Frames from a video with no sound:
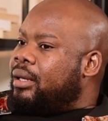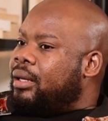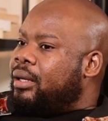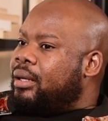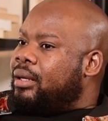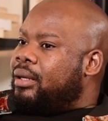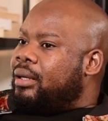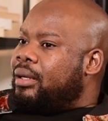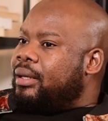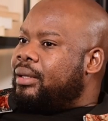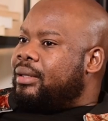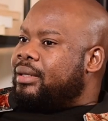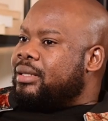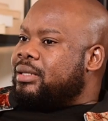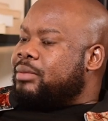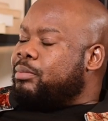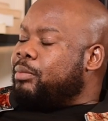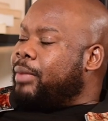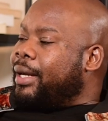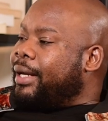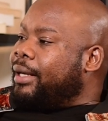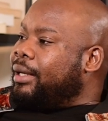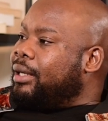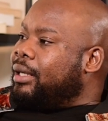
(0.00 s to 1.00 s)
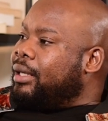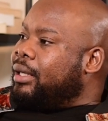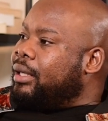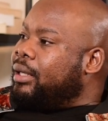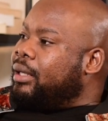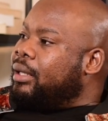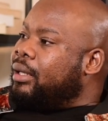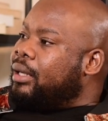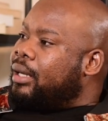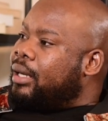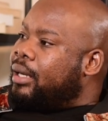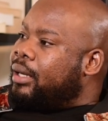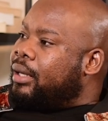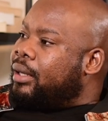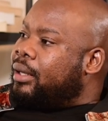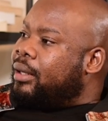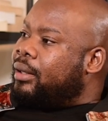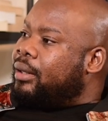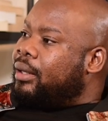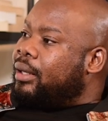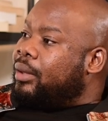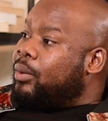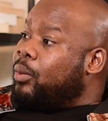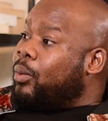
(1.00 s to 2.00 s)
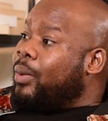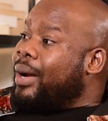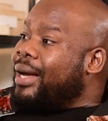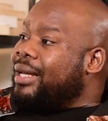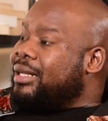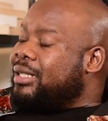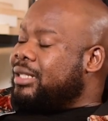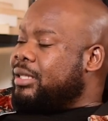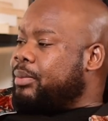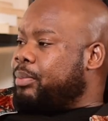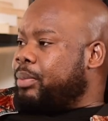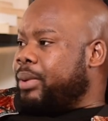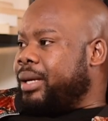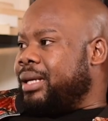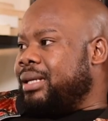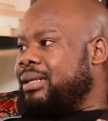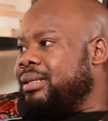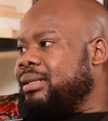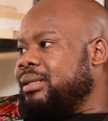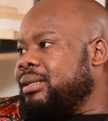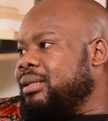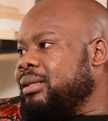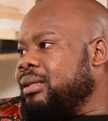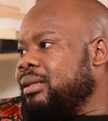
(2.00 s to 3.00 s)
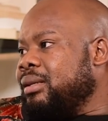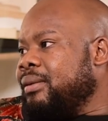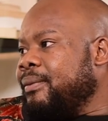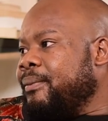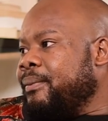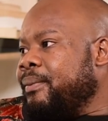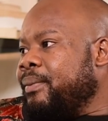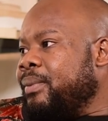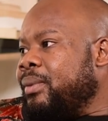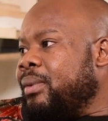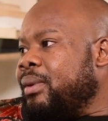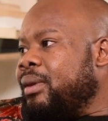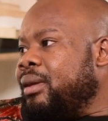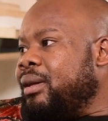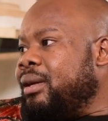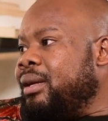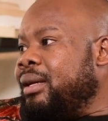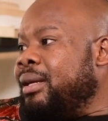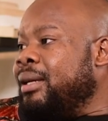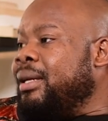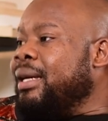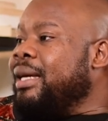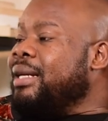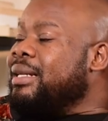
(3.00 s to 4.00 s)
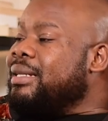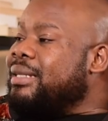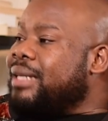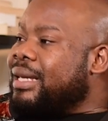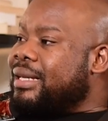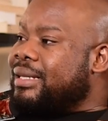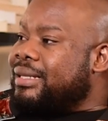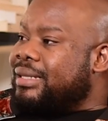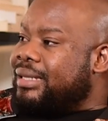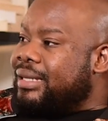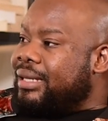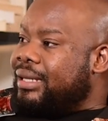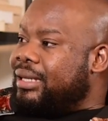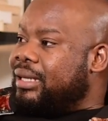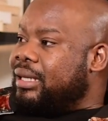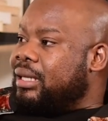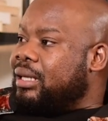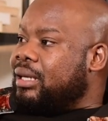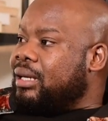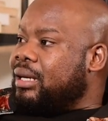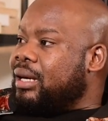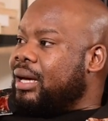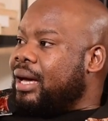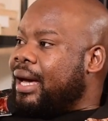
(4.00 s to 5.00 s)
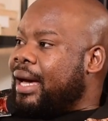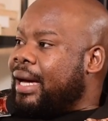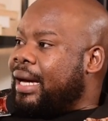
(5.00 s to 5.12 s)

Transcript: it is mainly a, a white space, mm-hmm and succeeding mm.